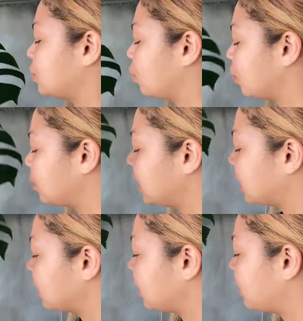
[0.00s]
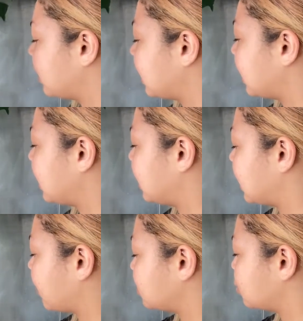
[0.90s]
rooting a little bit, and
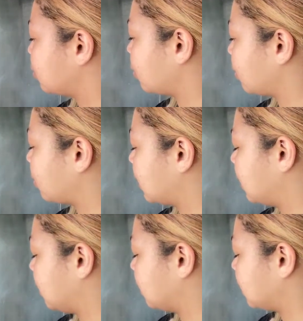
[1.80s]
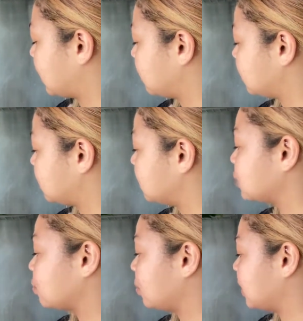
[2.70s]
now it's growing, like
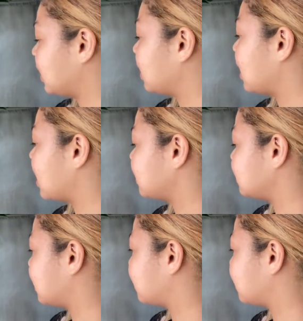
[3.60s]
it's rooting a lot. Like